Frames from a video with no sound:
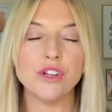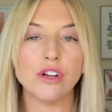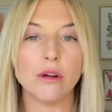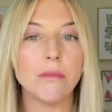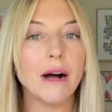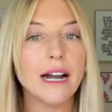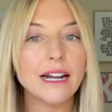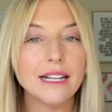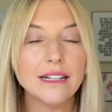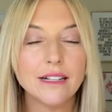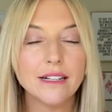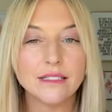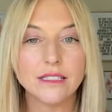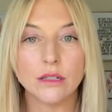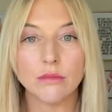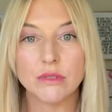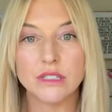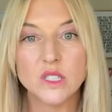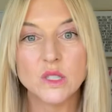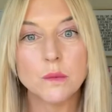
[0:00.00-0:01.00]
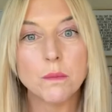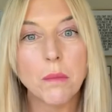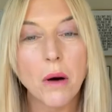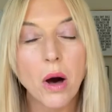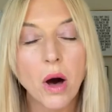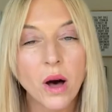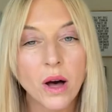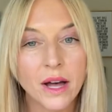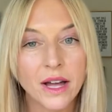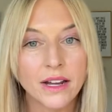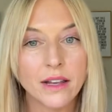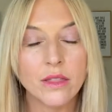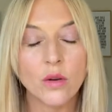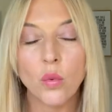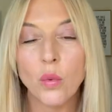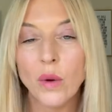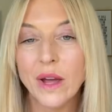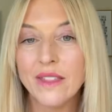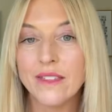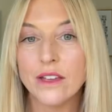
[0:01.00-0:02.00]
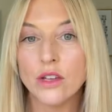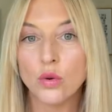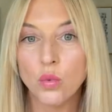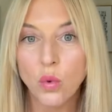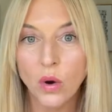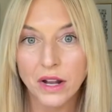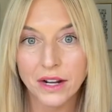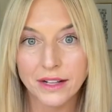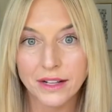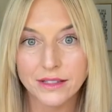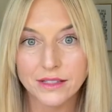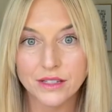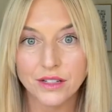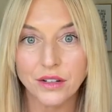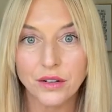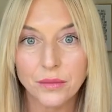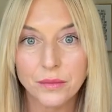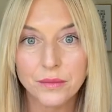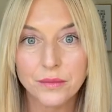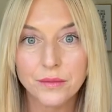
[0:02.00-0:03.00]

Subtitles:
your body doesn't respond the way that you want it to.